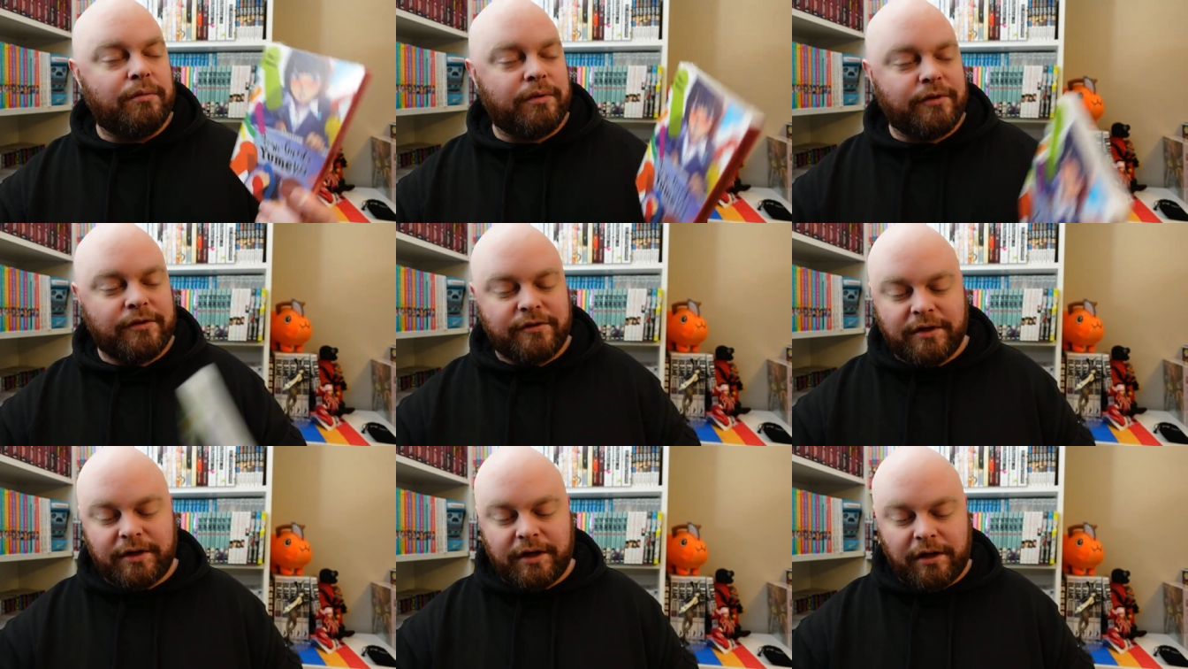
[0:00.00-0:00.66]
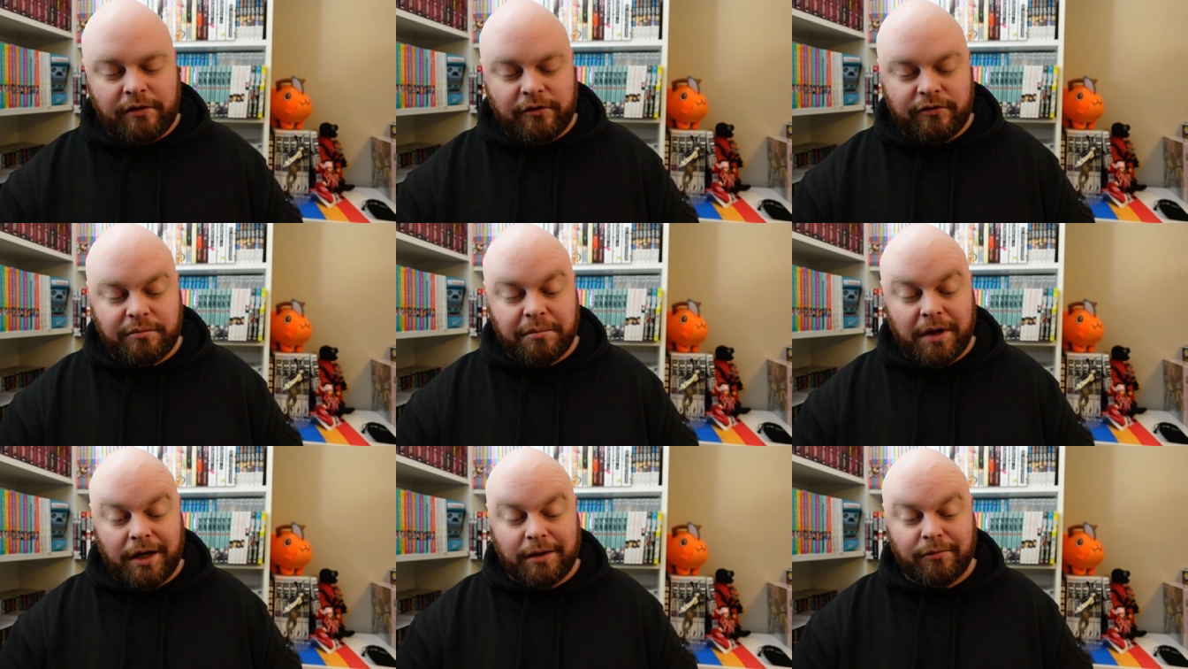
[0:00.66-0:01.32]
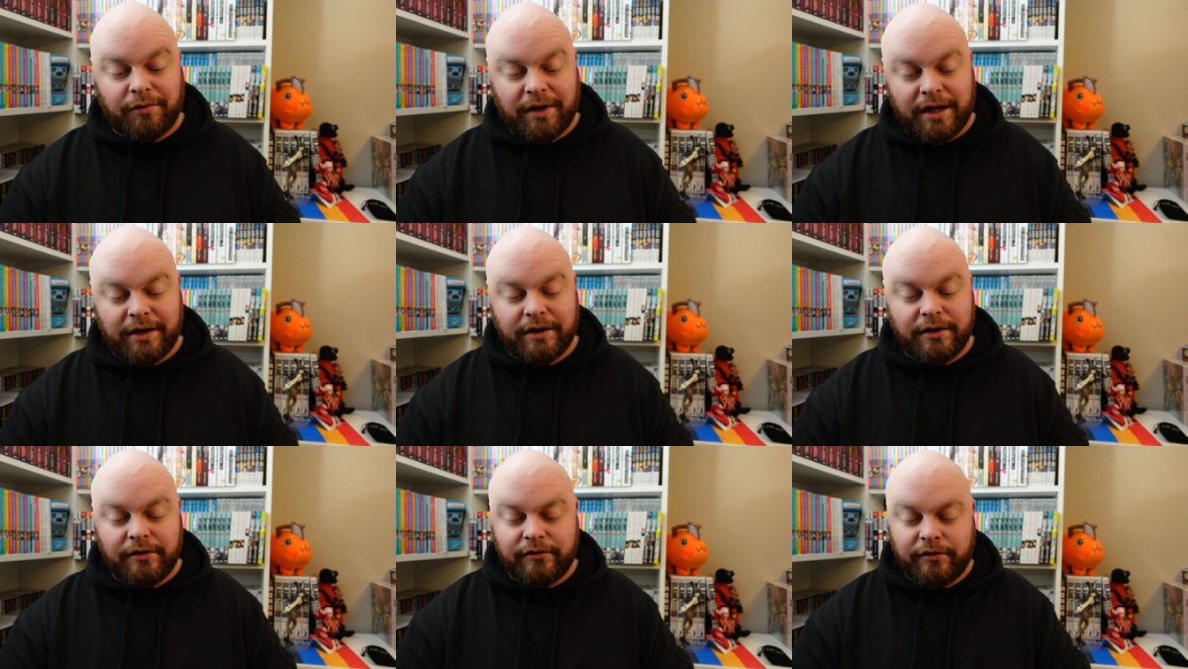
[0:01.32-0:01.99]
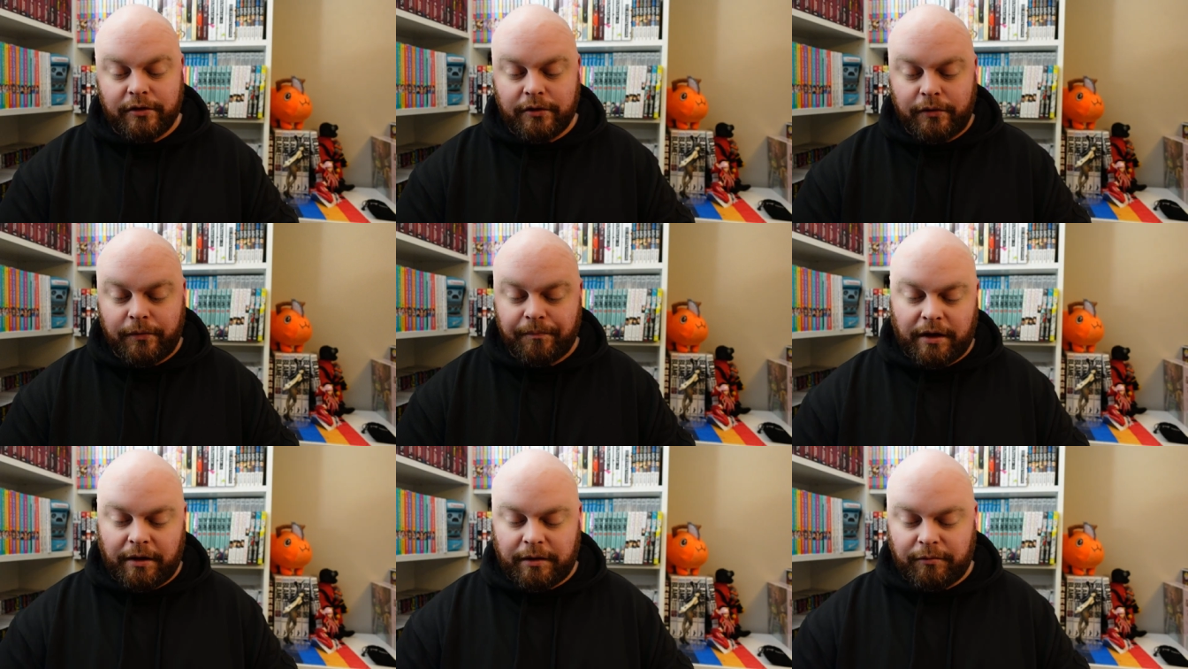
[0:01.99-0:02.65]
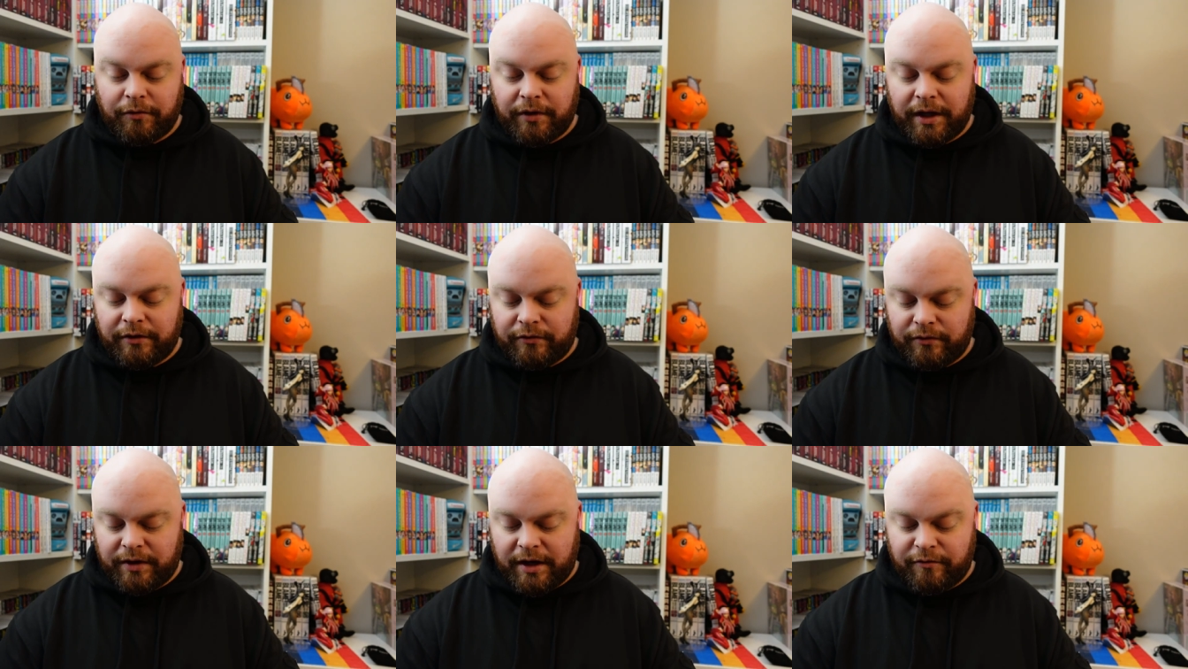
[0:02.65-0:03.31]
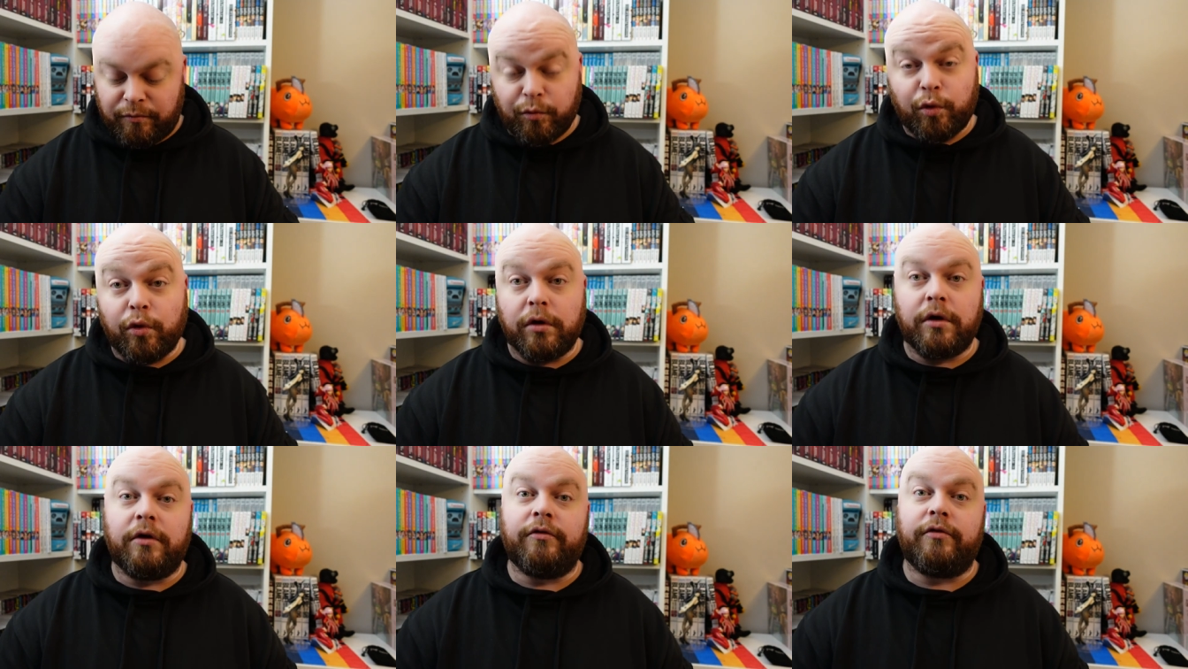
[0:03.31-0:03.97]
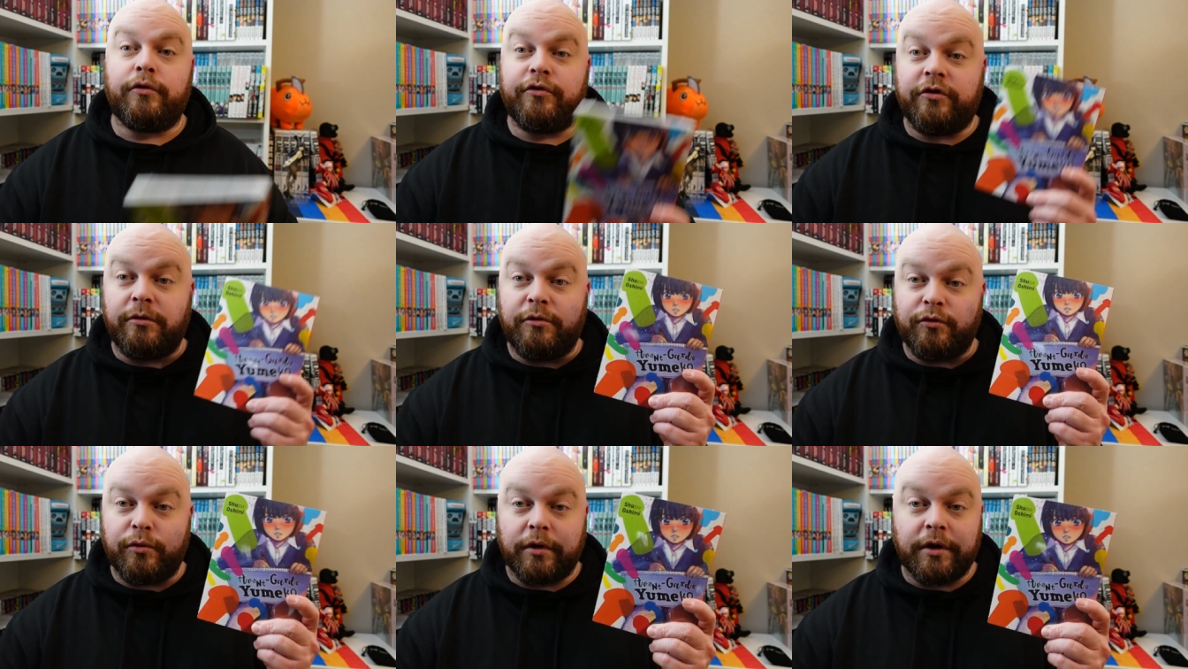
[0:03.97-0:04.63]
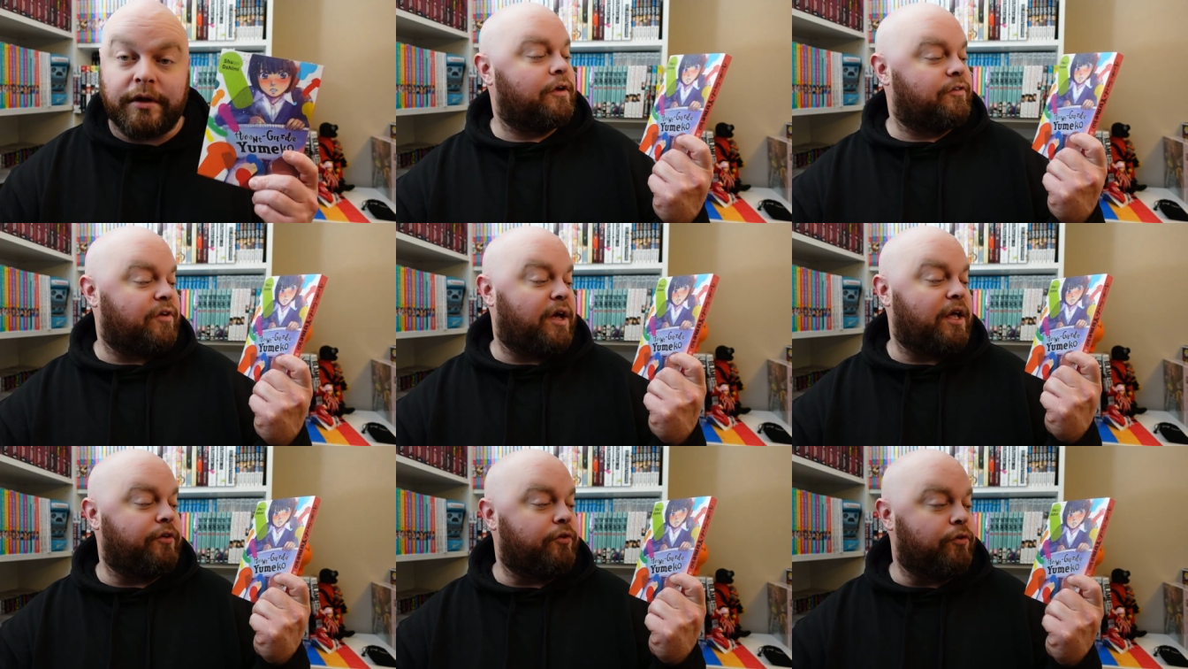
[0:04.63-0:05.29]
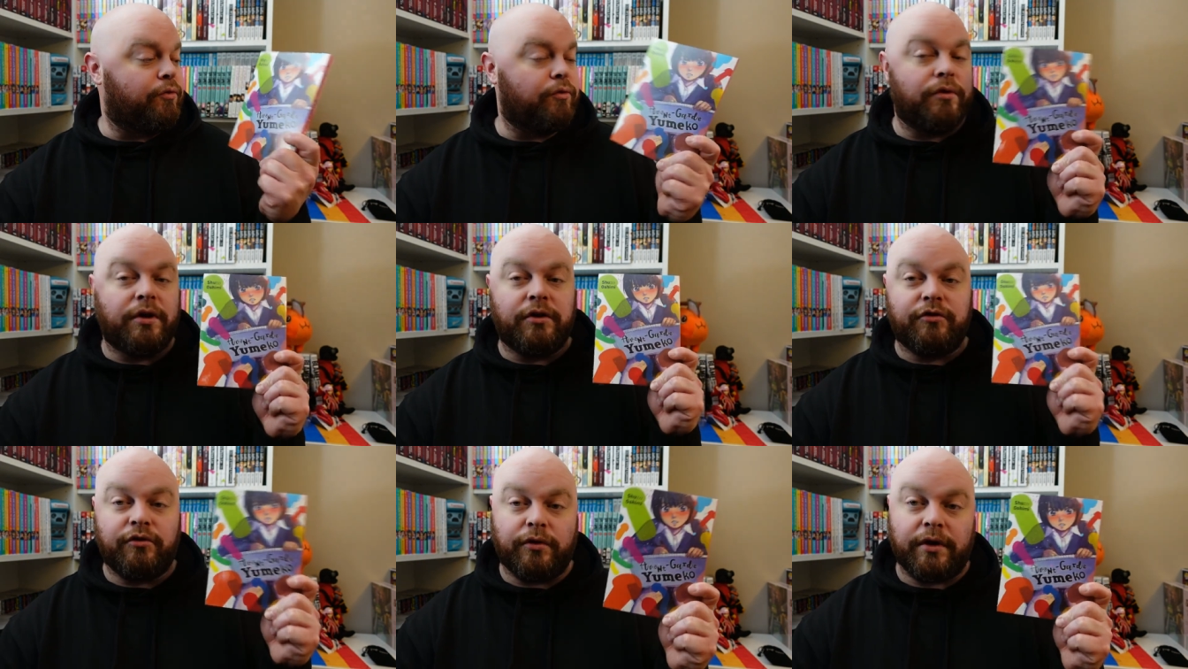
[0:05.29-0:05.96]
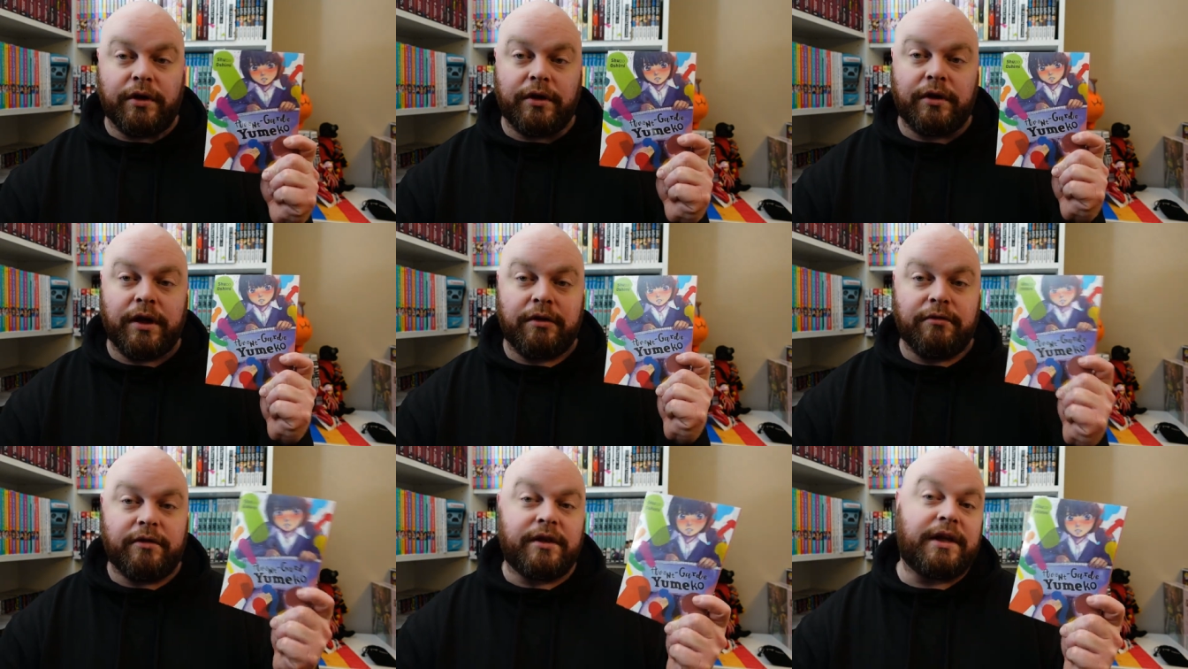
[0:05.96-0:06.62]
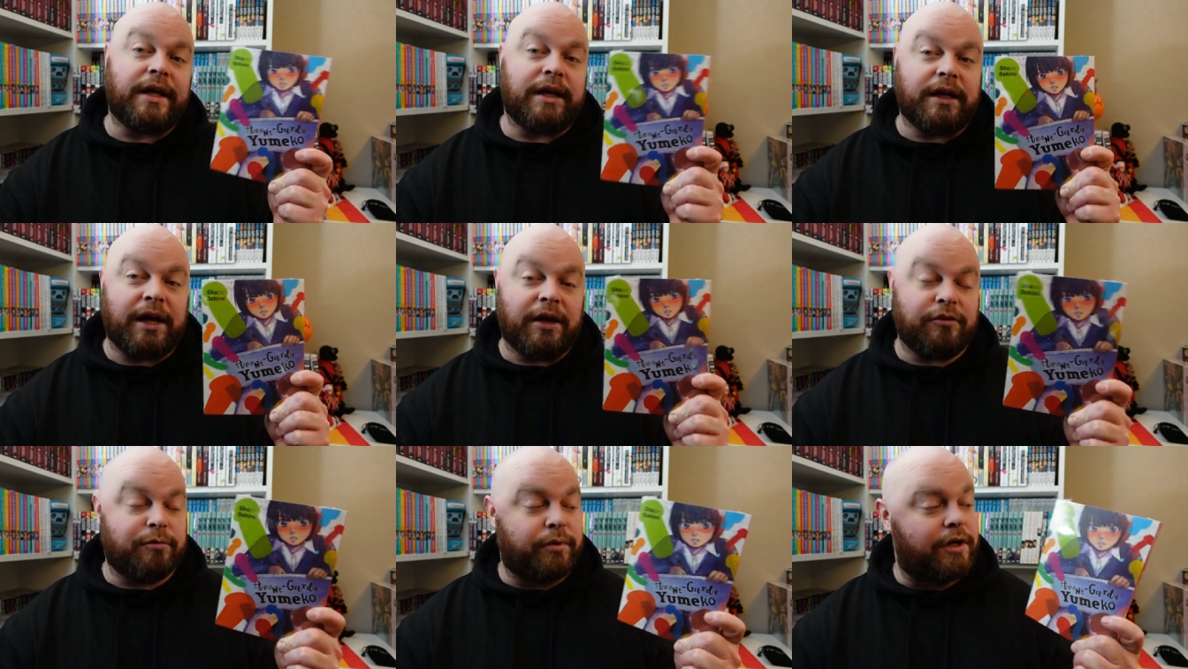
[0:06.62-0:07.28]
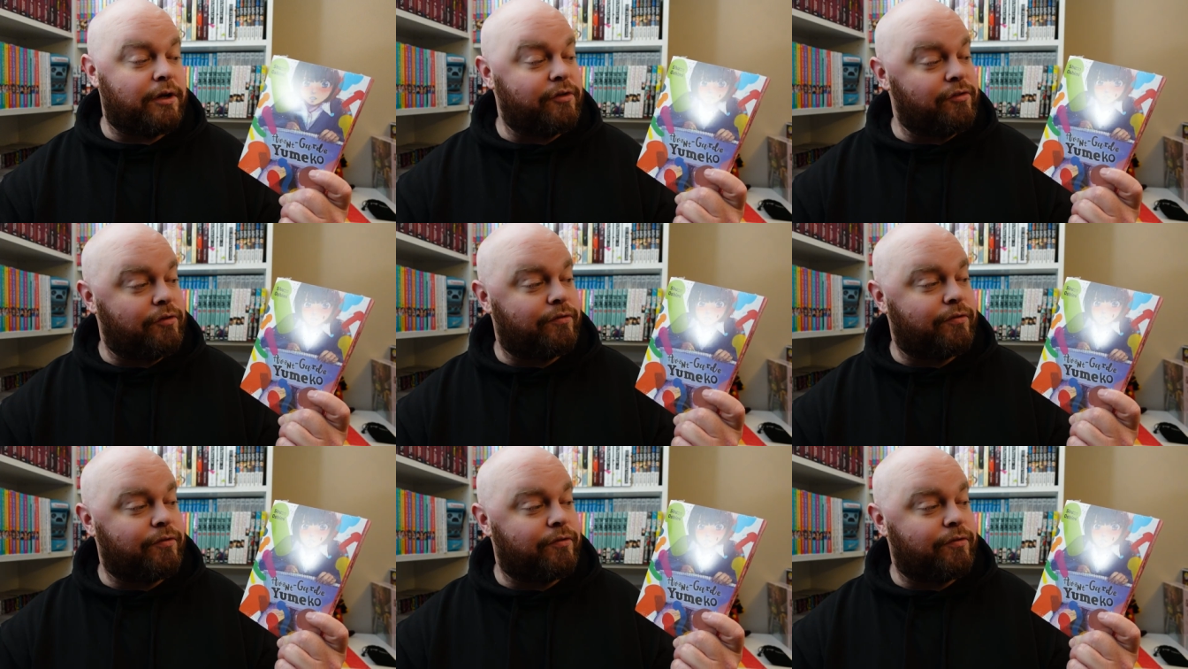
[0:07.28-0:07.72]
released in English. I am glad it is, though. I am glad to have more of Oshimi's work, because I do enjoy everything that he has put out so